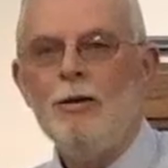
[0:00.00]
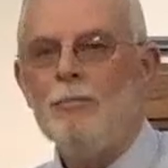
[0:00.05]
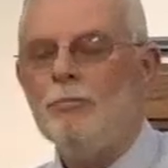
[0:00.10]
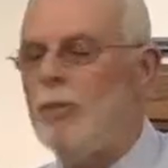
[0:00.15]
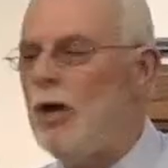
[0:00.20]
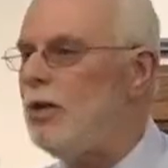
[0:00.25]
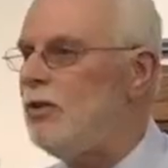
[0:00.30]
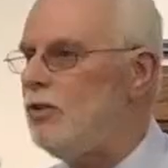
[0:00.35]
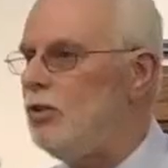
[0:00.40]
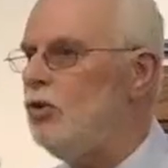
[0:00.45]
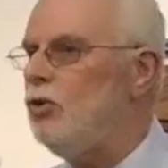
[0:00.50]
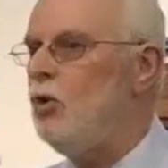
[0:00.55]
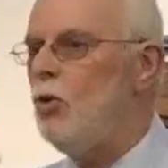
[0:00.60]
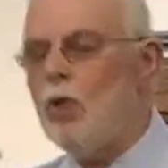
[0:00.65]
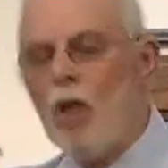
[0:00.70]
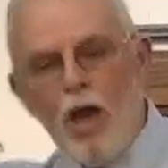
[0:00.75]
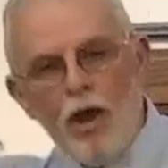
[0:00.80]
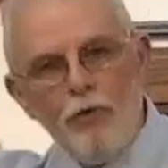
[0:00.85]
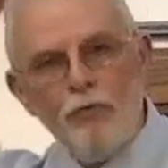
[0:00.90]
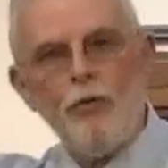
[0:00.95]
But you
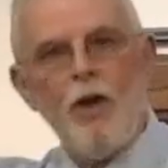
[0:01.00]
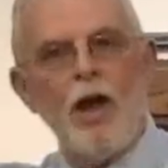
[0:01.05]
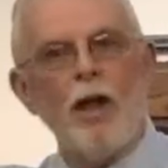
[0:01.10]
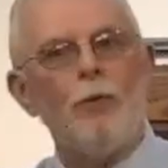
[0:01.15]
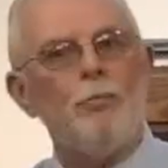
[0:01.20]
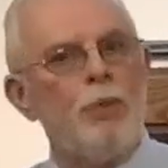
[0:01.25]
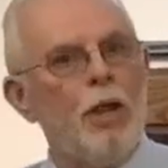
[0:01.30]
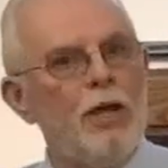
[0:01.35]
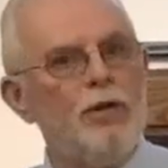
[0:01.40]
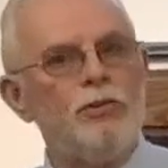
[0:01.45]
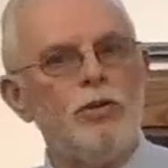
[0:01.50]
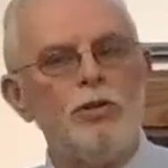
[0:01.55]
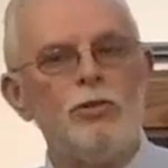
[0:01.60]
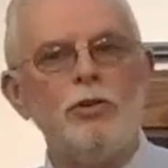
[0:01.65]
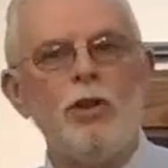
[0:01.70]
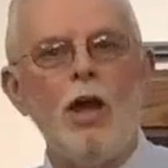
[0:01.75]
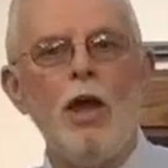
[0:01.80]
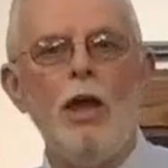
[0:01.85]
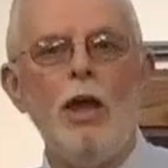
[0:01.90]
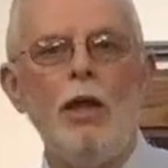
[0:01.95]
got to find a place to
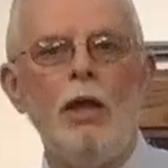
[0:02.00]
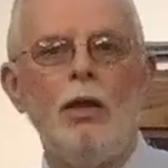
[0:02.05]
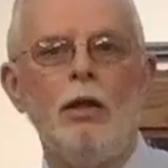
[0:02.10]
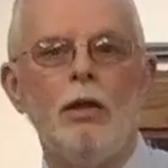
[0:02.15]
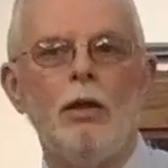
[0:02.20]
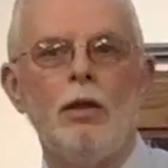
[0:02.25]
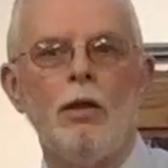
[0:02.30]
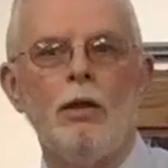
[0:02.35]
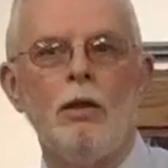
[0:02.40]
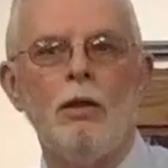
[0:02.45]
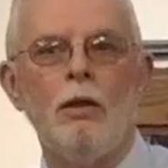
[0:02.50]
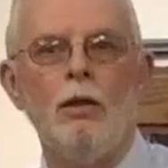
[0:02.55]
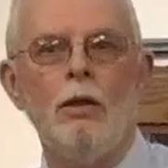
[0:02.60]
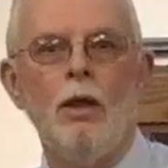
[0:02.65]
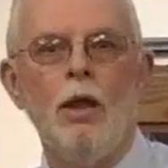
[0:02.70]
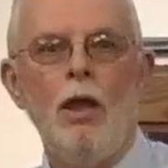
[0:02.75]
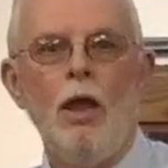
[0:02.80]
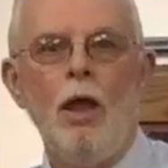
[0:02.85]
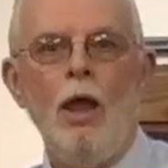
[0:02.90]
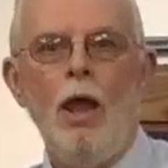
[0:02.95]
stay.
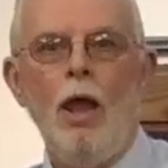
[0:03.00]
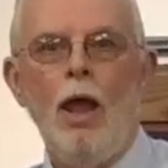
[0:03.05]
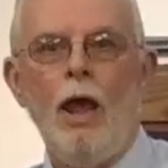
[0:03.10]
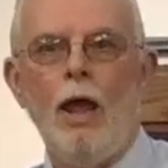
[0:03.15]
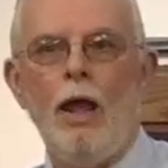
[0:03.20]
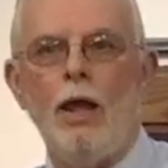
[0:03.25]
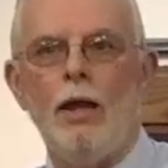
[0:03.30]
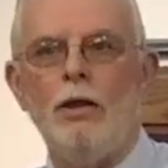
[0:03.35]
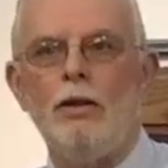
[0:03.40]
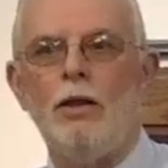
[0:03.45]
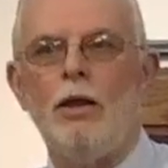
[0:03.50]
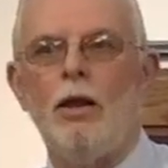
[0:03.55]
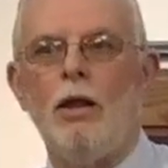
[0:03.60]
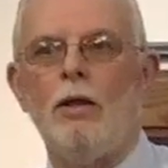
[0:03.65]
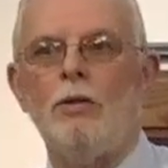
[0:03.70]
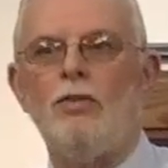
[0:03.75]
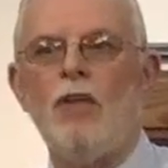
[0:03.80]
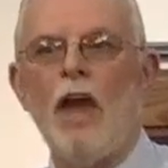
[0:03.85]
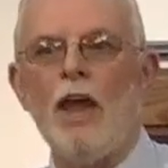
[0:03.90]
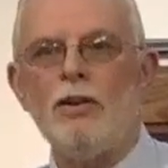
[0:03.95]
And
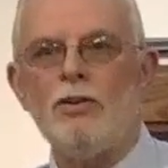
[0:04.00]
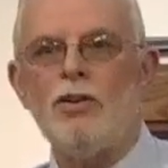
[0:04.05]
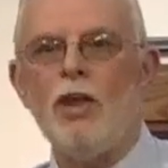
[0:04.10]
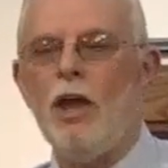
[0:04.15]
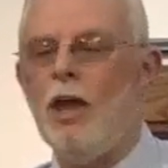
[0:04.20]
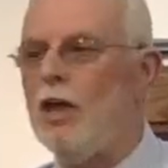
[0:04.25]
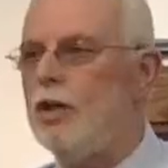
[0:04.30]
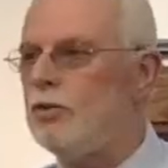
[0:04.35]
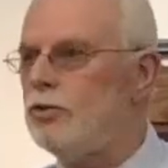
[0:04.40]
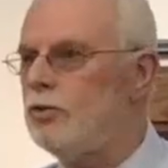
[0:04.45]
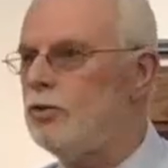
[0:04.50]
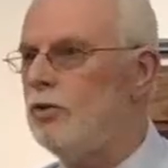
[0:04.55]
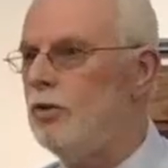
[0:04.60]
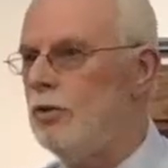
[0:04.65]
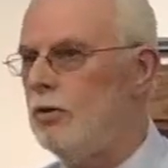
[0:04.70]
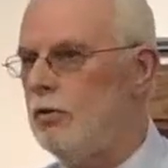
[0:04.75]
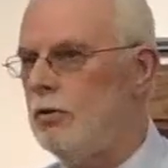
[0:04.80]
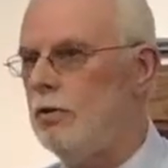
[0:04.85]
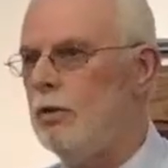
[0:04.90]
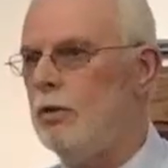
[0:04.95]
uh, that takes
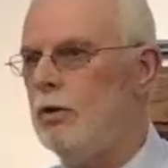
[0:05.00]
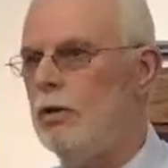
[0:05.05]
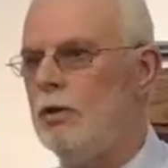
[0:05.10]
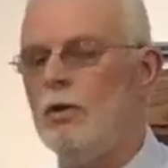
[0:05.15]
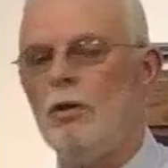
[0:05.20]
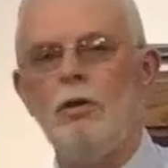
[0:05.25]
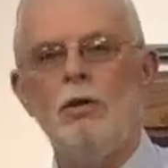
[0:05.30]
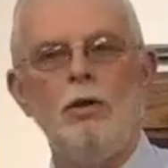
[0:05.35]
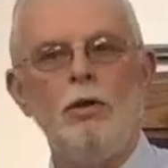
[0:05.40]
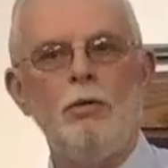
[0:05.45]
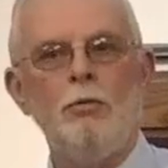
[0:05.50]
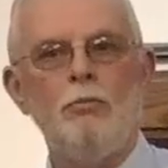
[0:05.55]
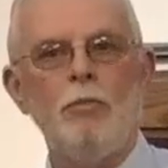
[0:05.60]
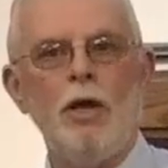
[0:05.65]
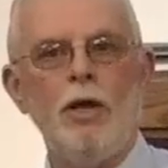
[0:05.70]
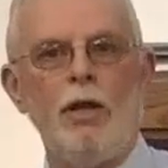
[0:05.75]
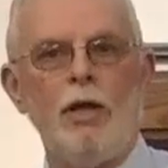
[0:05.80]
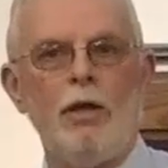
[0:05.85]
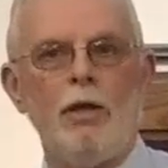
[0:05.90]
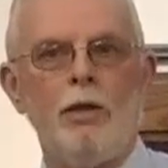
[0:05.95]

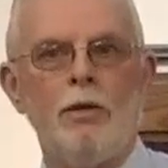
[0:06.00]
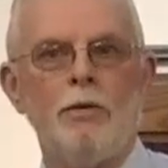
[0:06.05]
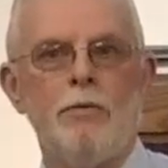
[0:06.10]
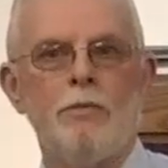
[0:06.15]
money.